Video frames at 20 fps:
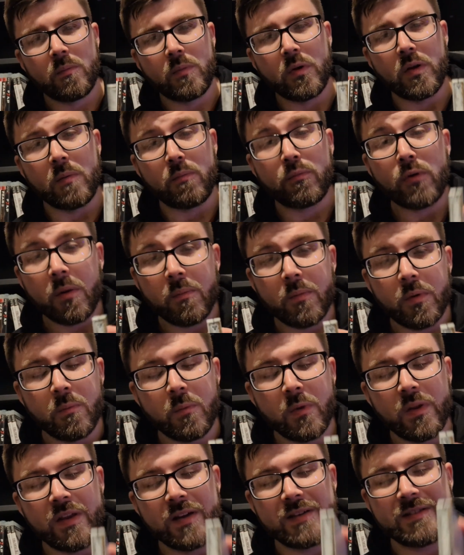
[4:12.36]
But the
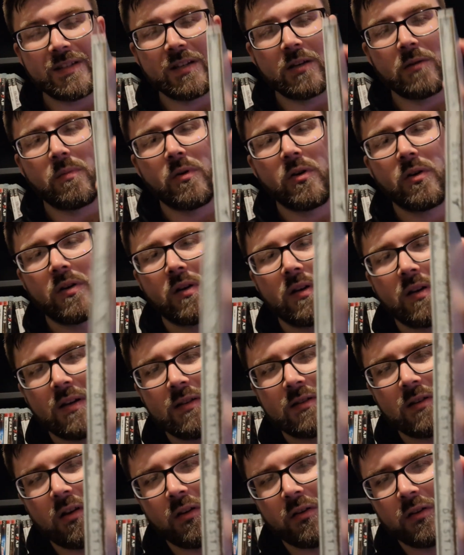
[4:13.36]
problem with this steelbook
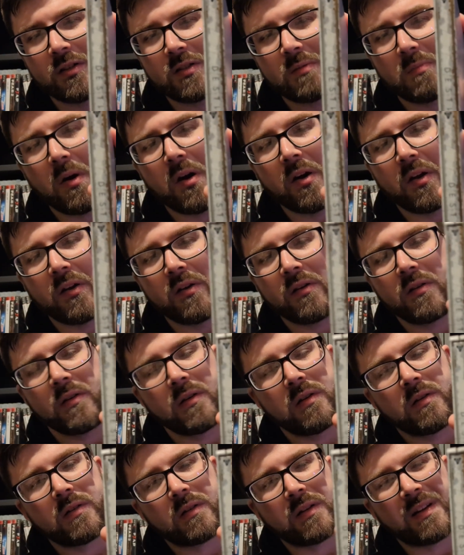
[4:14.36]
is along the spine
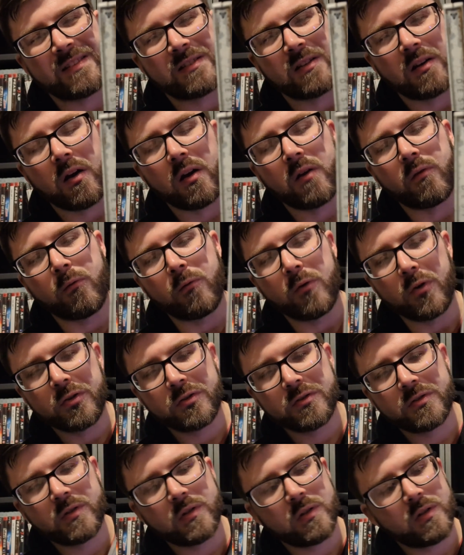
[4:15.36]
there's a lot of
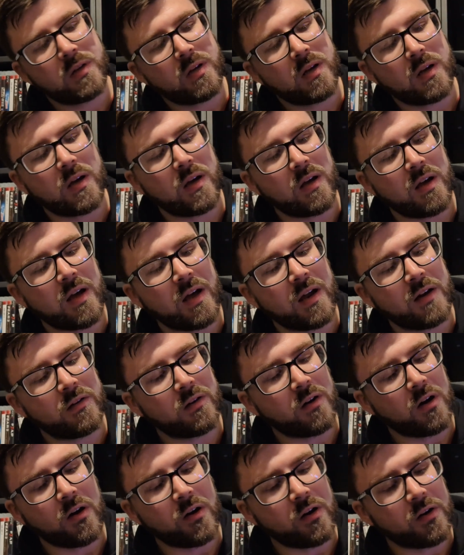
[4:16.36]
rust,
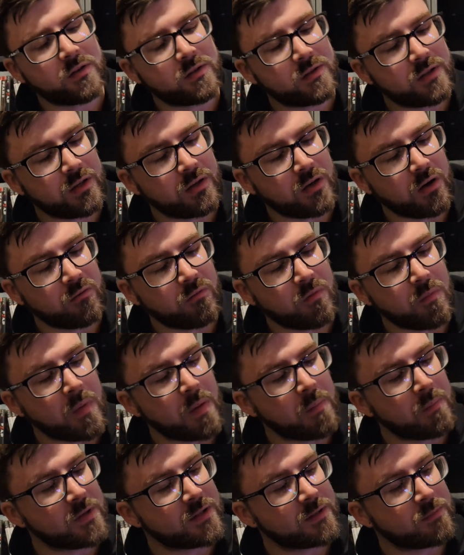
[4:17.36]
and I honestly don't
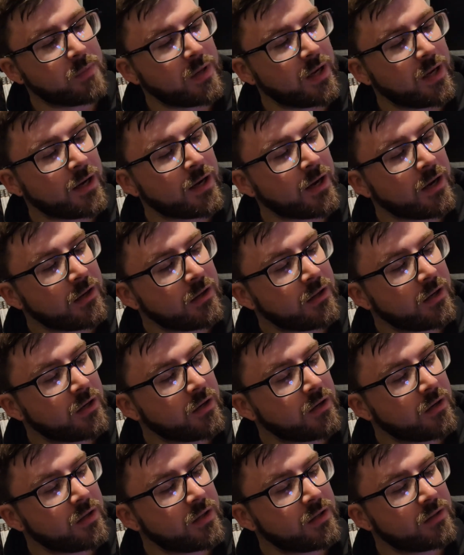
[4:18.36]
remember spilling anything
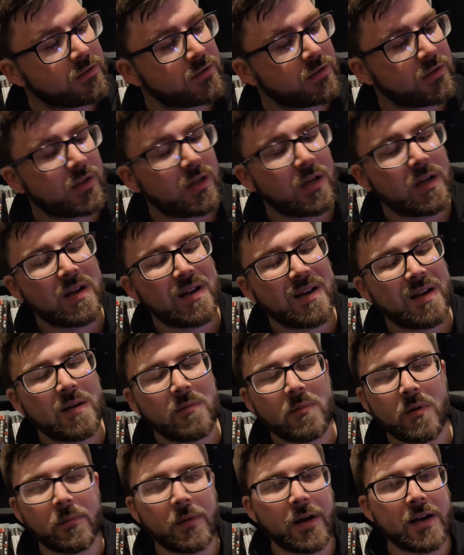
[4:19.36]
on this.
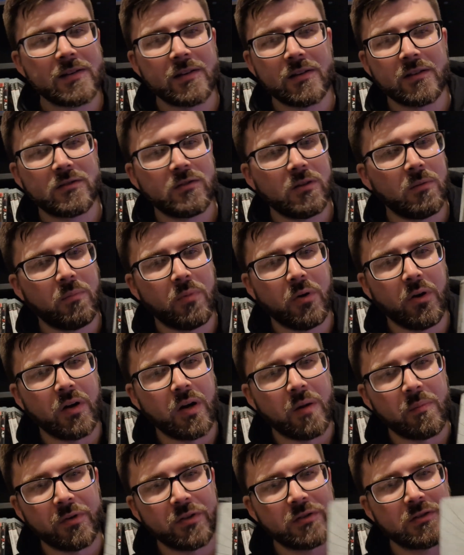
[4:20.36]
I'm guessing at some
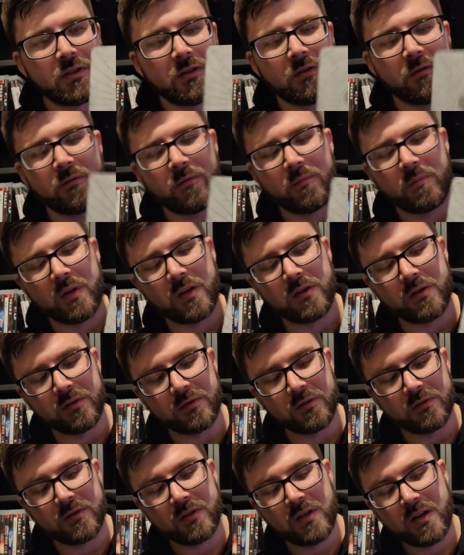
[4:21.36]
point I must have,
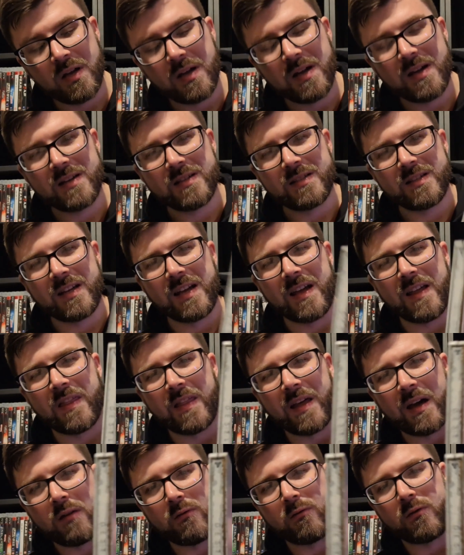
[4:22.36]
because to get
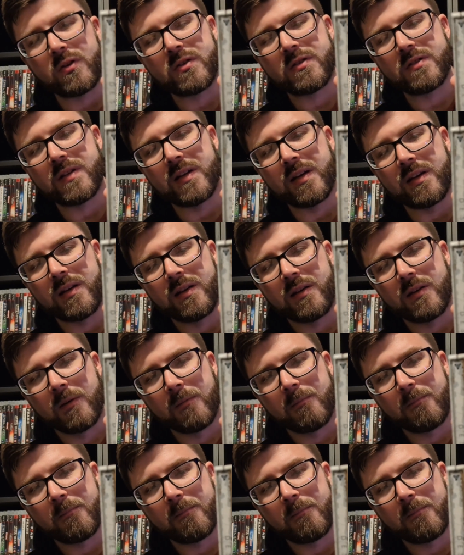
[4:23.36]
that rusty,